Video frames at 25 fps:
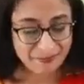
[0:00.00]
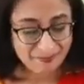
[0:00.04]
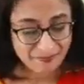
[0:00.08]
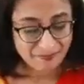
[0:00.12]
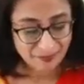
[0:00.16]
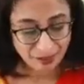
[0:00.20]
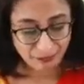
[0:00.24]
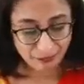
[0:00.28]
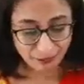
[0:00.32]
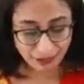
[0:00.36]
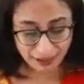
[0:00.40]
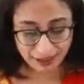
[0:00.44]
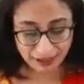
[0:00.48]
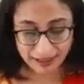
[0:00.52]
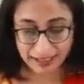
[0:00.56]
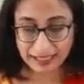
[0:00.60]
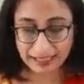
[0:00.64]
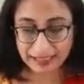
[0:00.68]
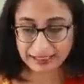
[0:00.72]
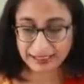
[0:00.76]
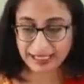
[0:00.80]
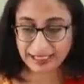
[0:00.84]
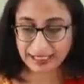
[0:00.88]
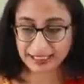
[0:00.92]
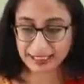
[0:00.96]
Fine.
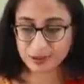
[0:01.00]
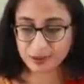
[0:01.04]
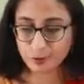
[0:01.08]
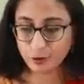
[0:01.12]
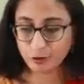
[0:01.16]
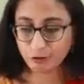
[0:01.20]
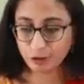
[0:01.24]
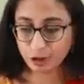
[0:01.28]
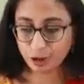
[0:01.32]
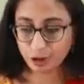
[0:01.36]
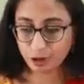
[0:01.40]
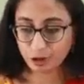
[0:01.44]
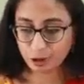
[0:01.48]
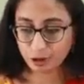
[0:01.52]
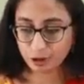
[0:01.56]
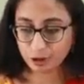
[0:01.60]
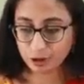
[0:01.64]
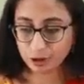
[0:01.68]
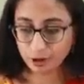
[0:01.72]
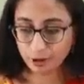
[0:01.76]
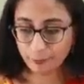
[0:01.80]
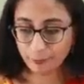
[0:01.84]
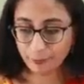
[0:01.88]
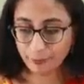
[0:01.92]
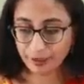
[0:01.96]
Next, moving on to
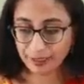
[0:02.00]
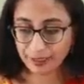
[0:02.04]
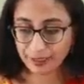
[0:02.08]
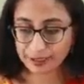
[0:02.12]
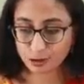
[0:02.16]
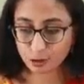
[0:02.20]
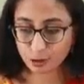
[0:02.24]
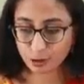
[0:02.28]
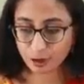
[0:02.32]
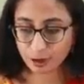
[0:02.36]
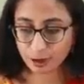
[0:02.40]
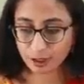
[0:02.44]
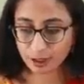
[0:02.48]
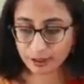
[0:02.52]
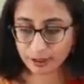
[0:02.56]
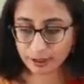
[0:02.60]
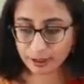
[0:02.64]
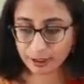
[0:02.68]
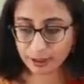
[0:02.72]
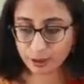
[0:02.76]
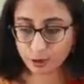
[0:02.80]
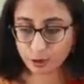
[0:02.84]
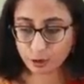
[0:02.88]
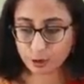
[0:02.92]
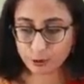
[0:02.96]
the Minnesota
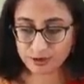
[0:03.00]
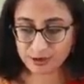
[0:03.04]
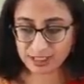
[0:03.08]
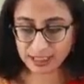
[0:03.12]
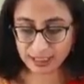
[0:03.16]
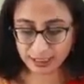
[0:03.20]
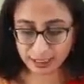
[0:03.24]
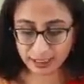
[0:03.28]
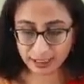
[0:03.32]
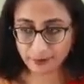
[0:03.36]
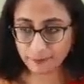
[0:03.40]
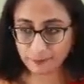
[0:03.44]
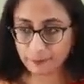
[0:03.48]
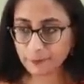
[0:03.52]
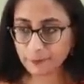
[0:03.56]
graded home study.